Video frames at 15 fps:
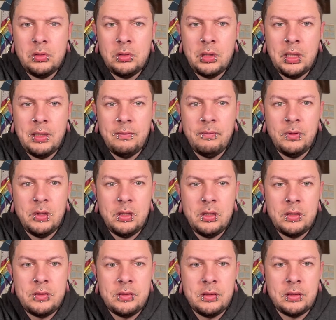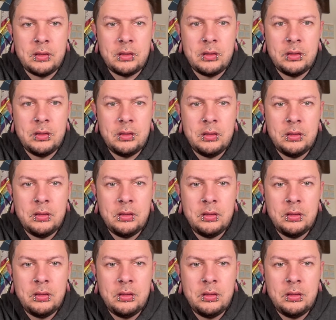have logic.
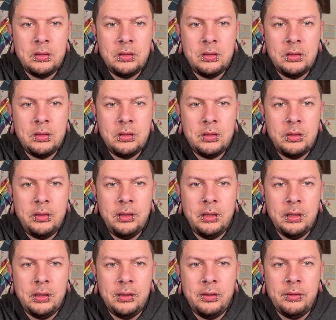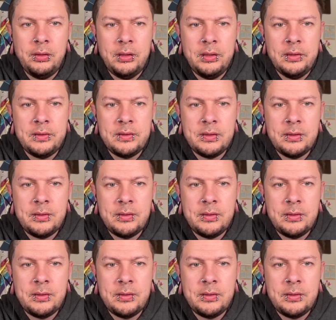Yeah, here it is.